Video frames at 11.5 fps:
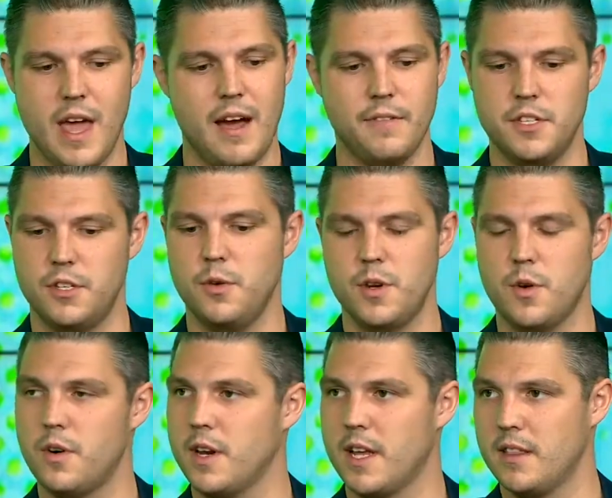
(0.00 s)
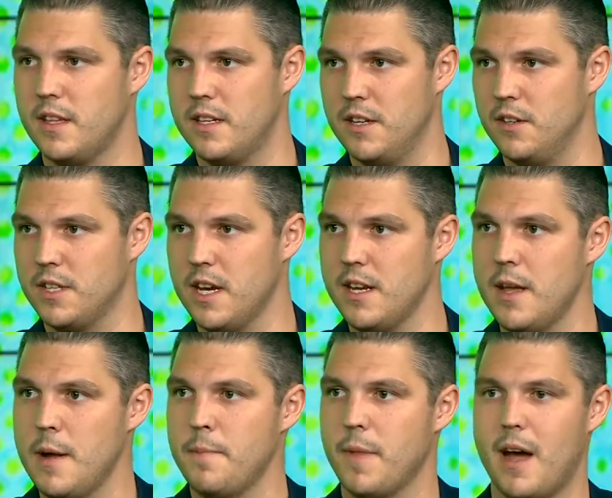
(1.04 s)
have to do in order to get the deal done,
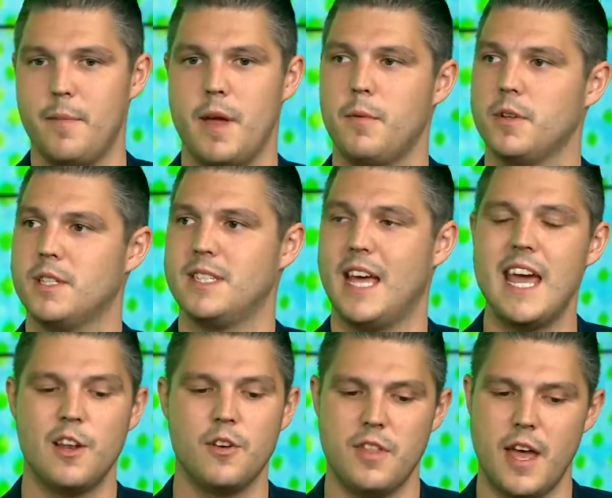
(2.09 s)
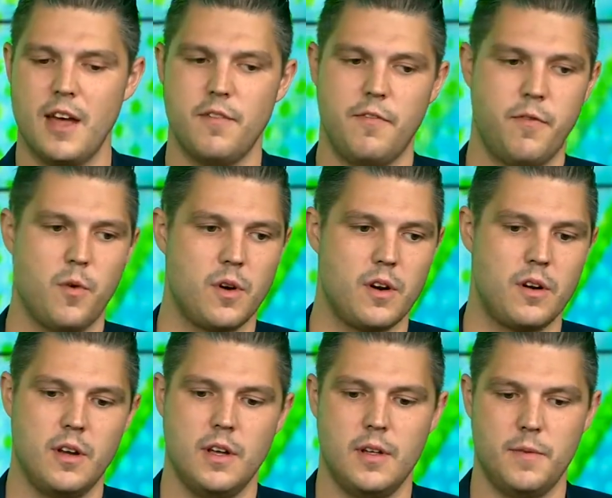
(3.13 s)
I'm able to tailor that for,
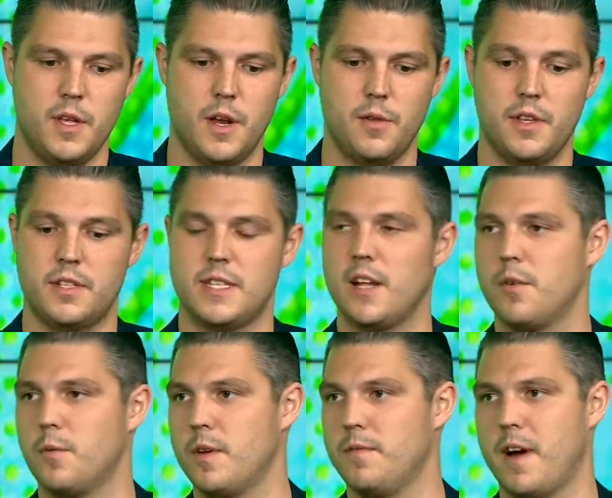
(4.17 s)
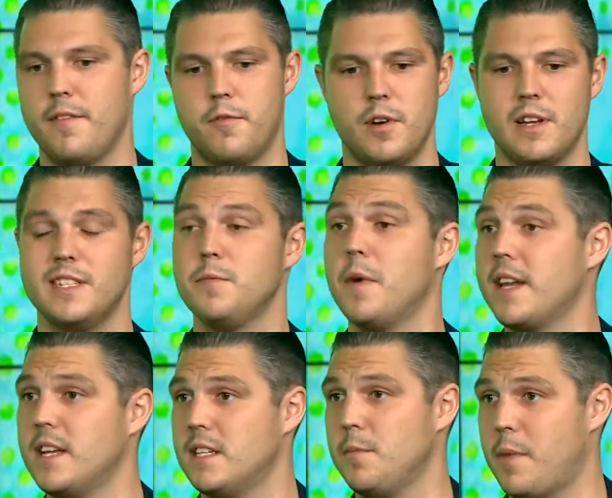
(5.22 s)
you know, the seller. I've released
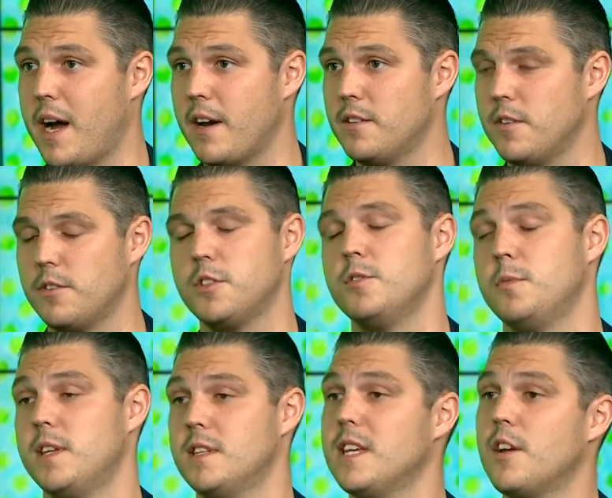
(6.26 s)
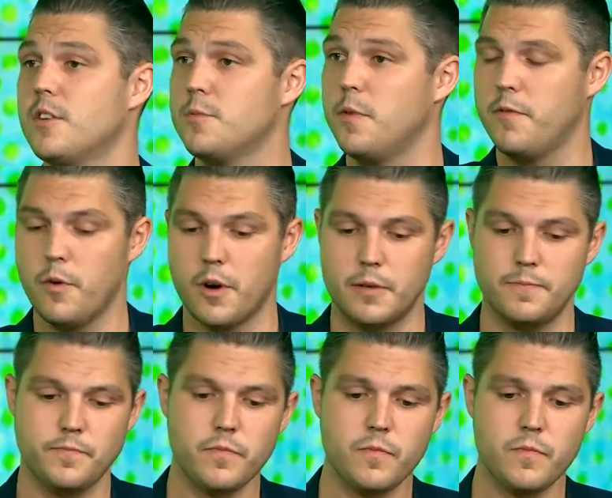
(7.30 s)
money to buyers, or excuse me, to sellers before,